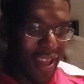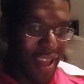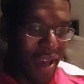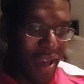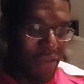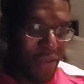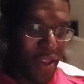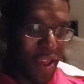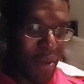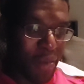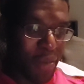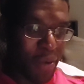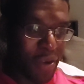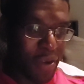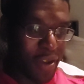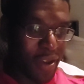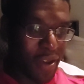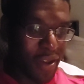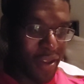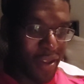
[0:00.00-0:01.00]
I think I'm
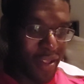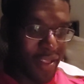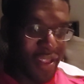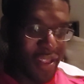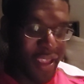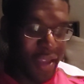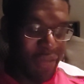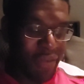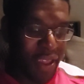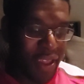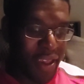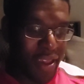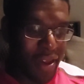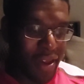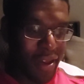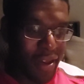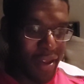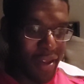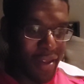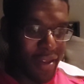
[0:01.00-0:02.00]
gonna leave it
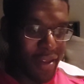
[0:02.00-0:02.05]
here.